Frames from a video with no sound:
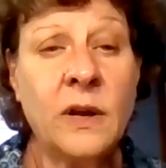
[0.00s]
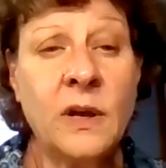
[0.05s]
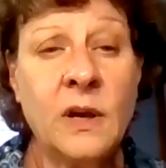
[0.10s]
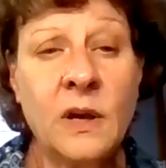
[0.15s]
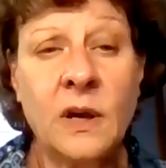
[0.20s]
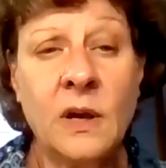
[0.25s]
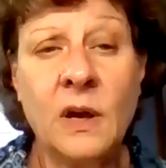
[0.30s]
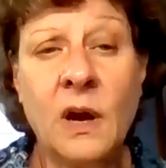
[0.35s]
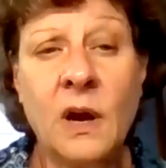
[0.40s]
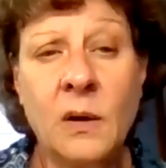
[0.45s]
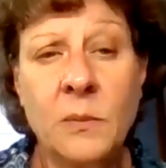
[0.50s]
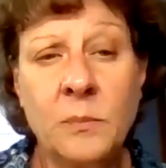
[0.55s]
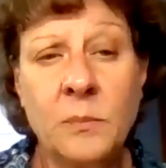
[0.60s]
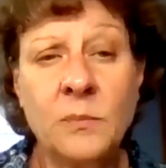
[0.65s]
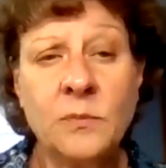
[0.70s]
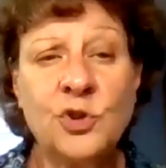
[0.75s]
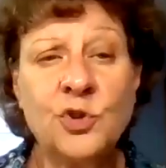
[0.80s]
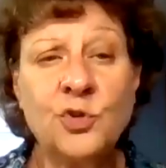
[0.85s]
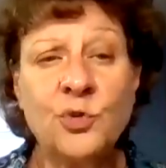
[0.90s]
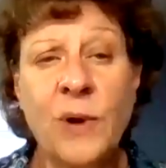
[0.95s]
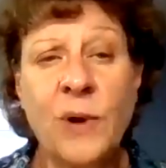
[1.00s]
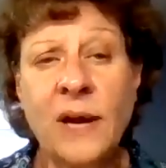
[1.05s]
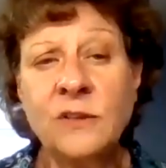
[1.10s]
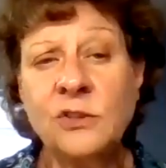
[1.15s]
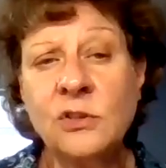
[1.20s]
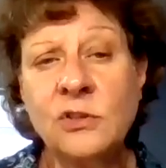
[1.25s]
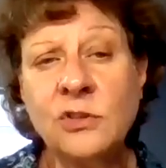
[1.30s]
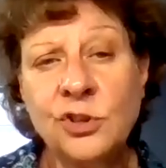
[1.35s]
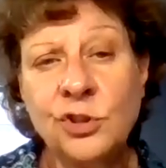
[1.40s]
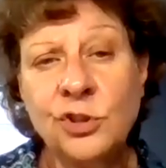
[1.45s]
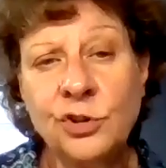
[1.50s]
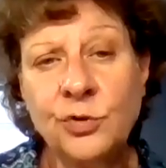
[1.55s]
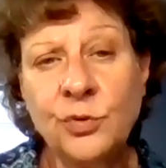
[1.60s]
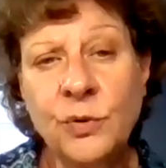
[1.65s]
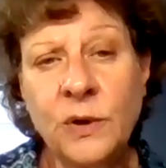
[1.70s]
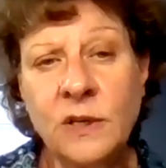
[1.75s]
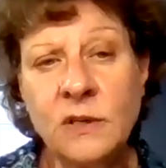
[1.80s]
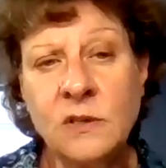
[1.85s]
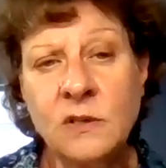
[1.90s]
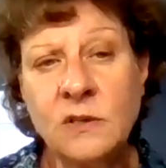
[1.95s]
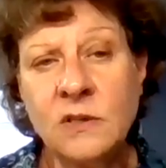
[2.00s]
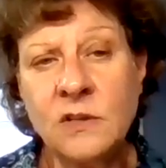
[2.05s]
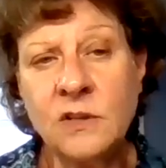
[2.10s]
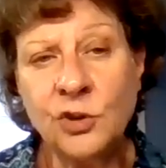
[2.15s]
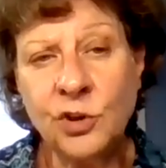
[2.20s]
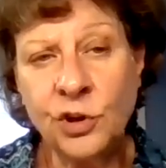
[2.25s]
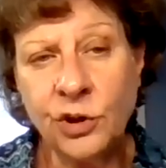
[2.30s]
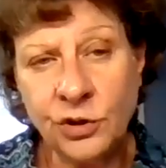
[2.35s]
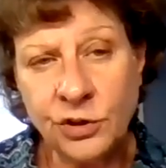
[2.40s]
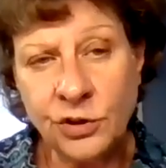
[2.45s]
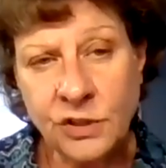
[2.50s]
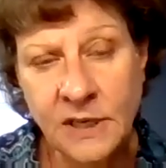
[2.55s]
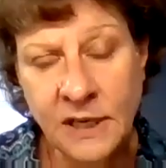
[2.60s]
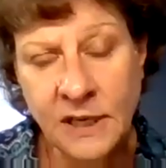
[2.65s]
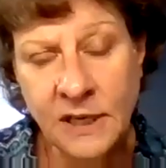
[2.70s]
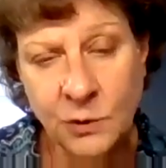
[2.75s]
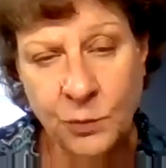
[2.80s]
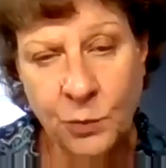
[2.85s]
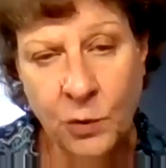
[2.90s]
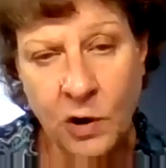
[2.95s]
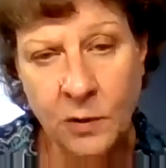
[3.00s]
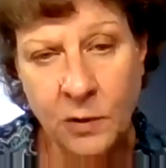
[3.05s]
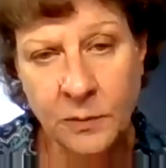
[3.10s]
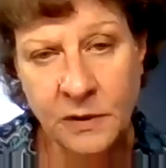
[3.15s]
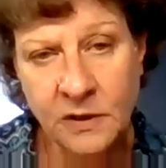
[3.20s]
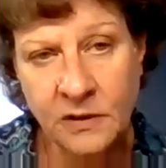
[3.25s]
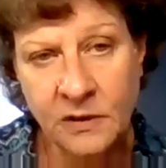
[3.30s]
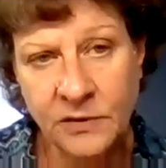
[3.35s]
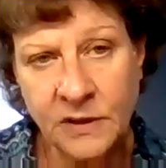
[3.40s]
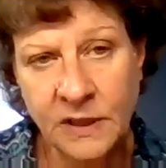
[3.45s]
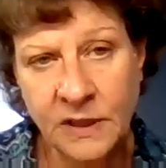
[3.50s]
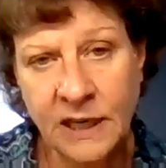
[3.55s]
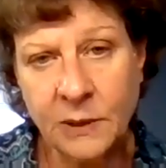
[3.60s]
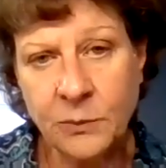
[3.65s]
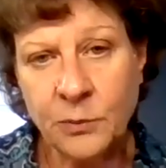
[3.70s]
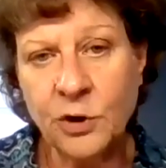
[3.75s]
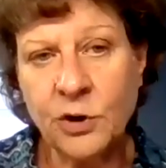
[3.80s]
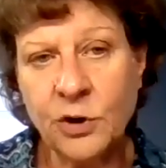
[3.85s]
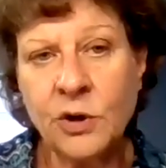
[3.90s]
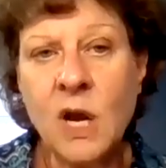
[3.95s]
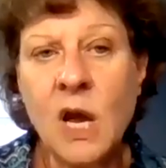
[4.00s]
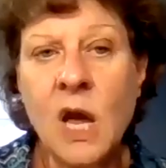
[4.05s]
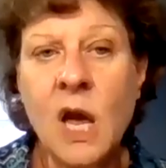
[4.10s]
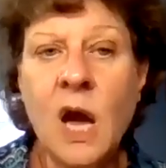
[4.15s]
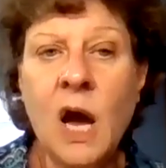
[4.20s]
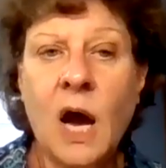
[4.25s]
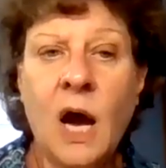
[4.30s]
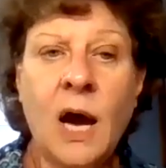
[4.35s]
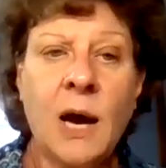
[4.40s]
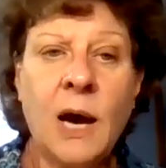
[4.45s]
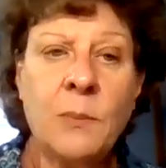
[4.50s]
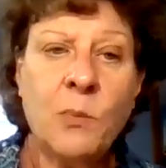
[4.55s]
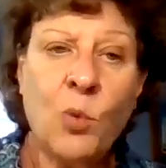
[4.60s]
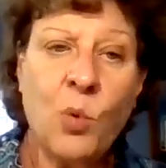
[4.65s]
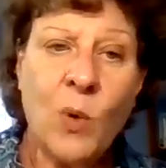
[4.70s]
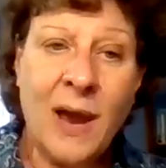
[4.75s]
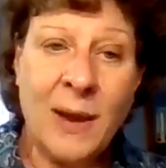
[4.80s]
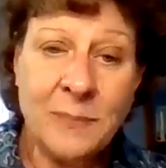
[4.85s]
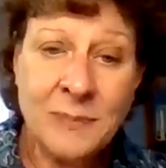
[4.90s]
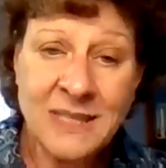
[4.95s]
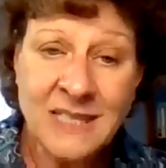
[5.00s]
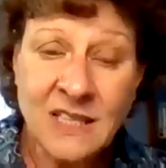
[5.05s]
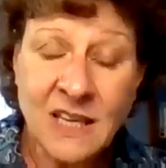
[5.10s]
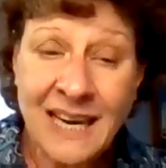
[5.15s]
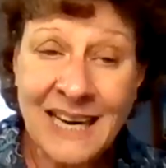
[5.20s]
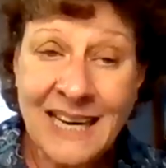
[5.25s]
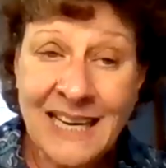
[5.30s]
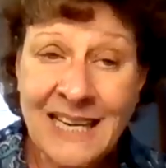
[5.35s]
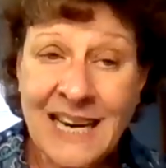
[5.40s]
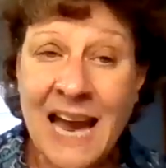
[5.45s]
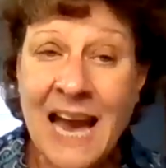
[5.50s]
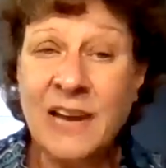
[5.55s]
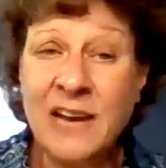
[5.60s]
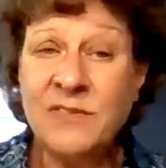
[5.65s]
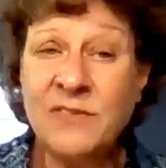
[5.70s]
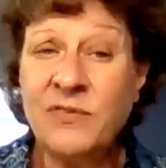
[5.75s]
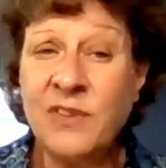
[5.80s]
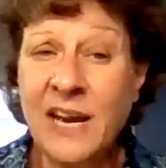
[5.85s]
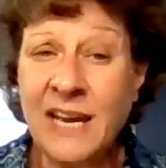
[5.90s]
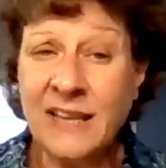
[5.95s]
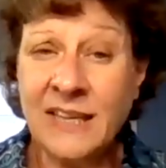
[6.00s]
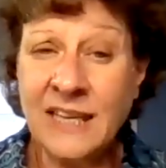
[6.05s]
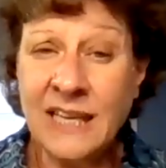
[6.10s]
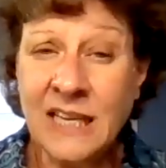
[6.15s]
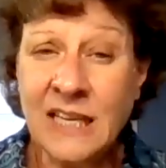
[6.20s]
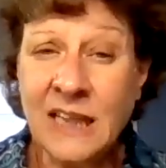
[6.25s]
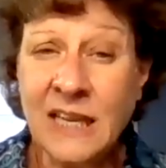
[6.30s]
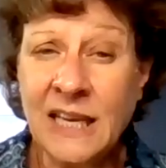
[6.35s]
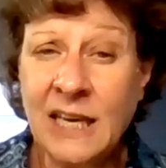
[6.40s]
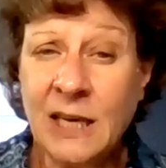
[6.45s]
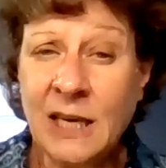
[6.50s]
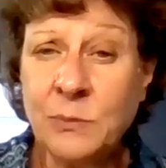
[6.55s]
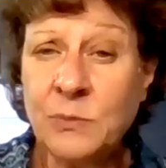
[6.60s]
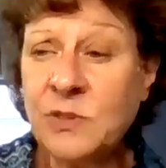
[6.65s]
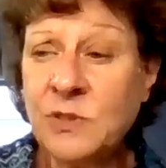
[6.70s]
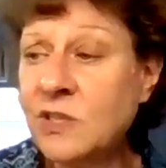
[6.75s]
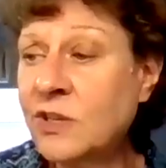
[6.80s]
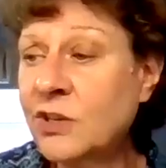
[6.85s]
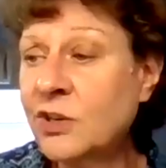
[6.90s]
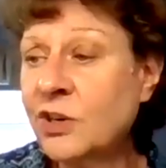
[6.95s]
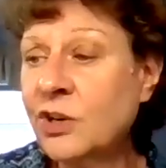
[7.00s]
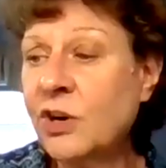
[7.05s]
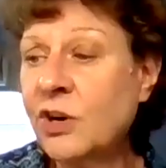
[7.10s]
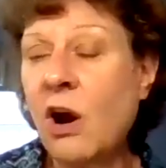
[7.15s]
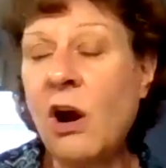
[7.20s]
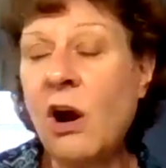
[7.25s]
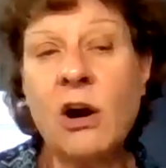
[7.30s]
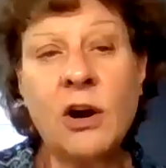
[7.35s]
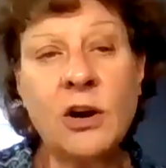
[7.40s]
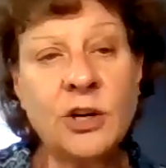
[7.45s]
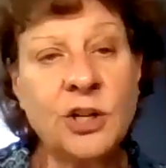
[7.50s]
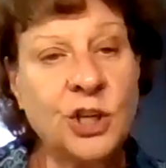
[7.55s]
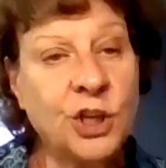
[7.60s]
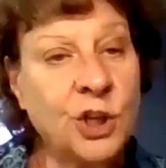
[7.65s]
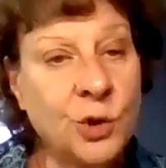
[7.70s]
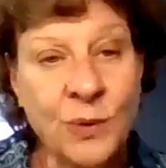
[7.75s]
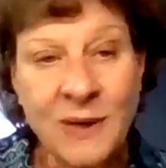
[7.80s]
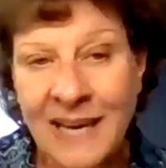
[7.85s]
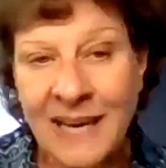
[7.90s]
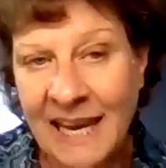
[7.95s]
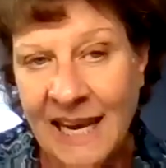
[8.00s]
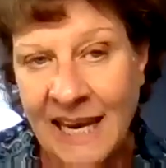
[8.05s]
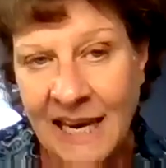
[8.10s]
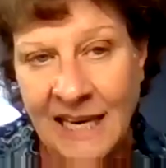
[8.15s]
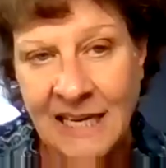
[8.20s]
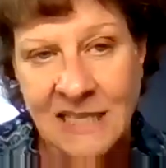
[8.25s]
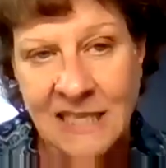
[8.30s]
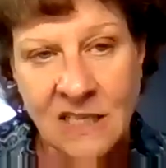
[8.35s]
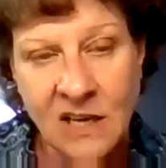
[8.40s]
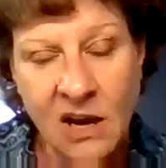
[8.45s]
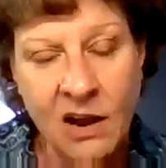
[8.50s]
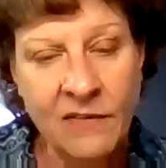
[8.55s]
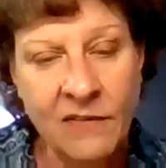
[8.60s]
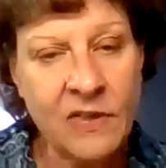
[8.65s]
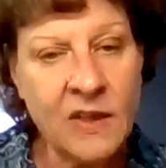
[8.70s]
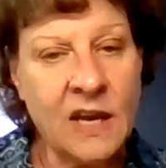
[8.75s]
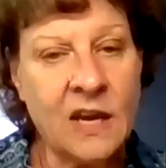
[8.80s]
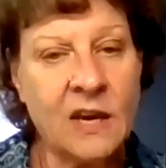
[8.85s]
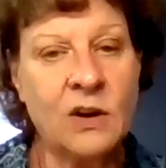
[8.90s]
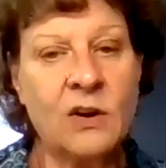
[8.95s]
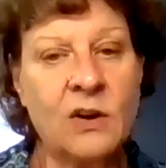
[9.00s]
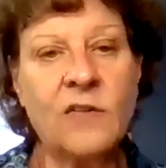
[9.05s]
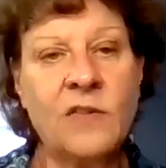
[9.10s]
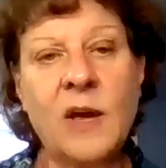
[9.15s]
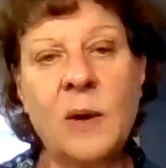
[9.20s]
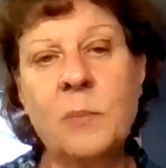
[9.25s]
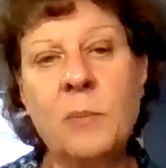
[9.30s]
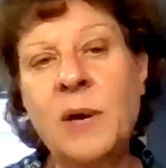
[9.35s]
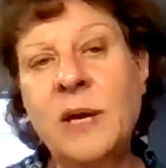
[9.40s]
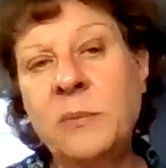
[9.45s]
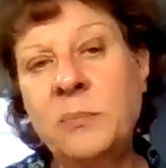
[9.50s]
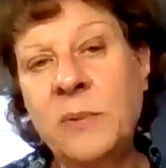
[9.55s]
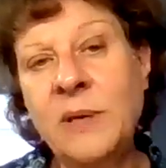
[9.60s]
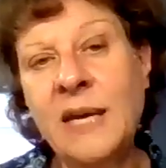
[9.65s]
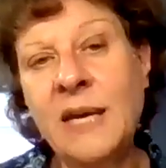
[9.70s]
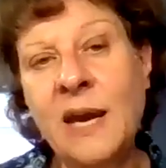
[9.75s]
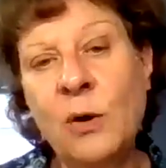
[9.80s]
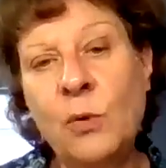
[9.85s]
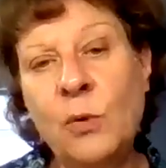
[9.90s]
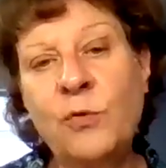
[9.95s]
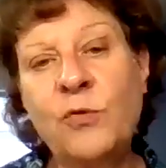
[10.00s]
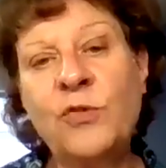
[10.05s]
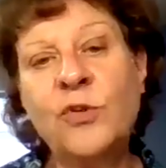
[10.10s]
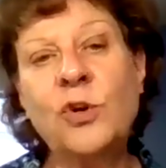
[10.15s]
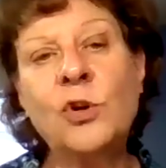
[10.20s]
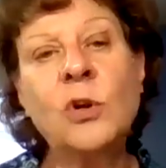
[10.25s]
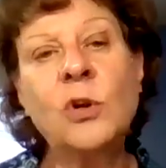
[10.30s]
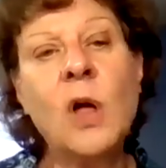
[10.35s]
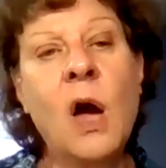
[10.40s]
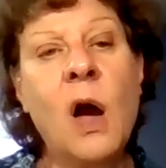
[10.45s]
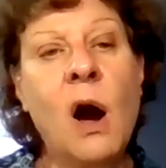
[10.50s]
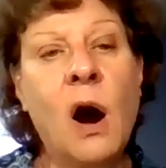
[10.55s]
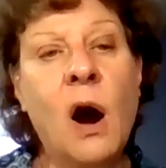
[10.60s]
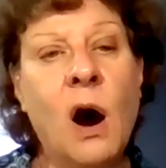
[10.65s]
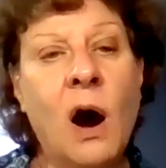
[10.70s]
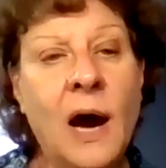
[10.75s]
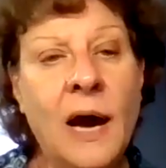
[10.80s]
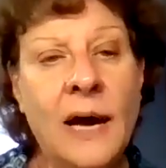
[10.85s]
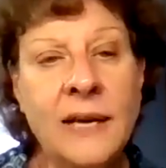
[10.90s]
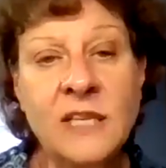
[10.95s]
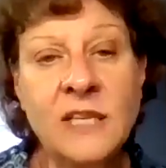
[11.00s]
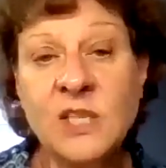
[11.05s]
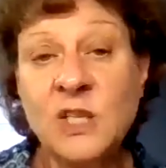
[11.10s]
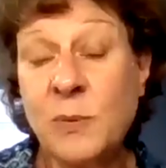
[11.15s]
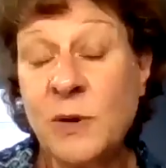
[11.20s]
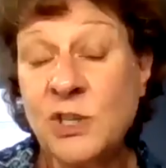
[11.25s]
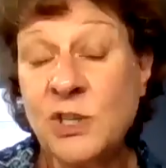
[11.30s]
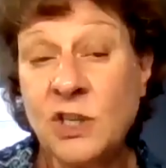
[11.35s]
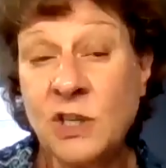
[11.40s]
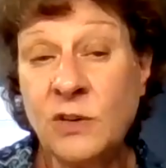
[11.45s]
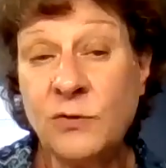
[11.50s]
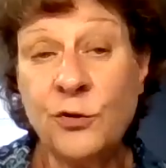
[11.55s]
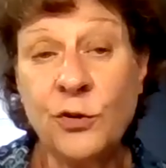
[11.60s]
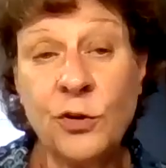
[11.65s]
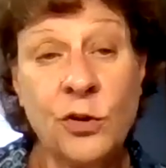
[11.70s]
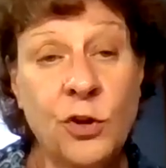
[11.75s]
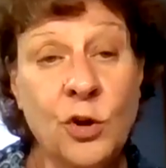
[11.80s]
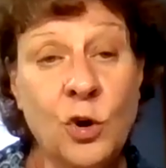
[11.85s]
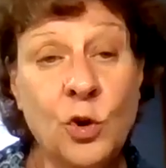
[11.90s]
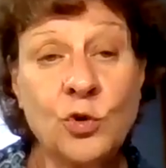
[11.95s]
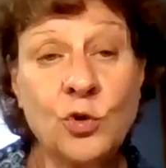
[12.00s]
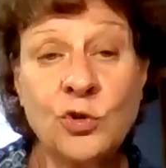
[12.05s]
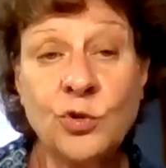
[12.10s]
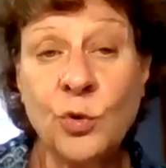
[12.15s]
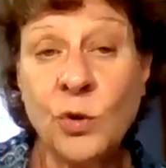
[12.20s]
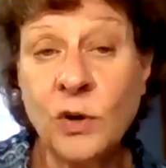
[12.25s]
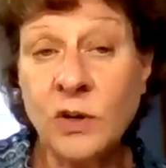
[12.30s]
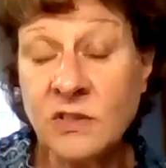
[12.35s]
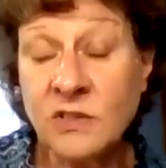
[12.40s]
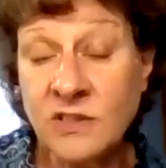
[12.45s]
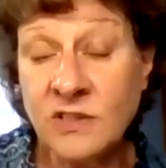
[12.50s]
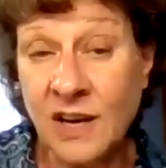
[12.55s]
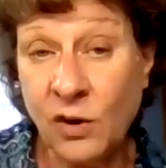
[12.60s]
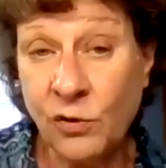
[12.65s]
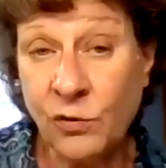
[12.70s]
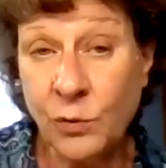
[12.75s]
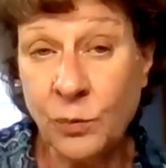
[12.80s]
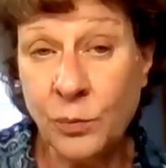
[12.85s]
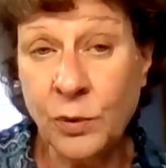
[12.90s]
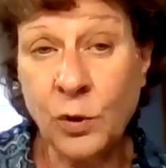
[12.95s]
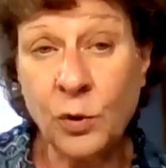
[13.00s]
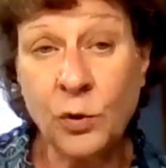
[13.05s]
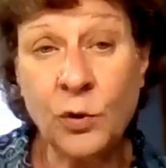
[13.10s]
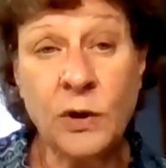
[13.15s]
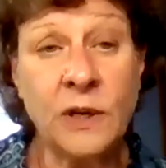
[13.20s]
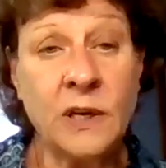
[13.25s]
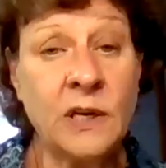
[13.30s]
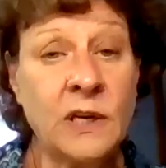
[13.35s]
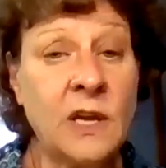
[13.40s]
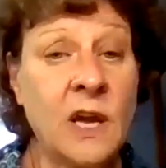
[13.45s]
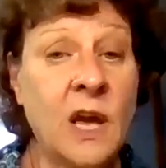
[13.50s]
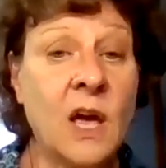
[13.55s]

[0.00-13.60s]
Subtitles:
to direct you to is the New York State Department of Labor website on filing claims. There are Q&As on there that might be helpful, especially for those who are self-employed,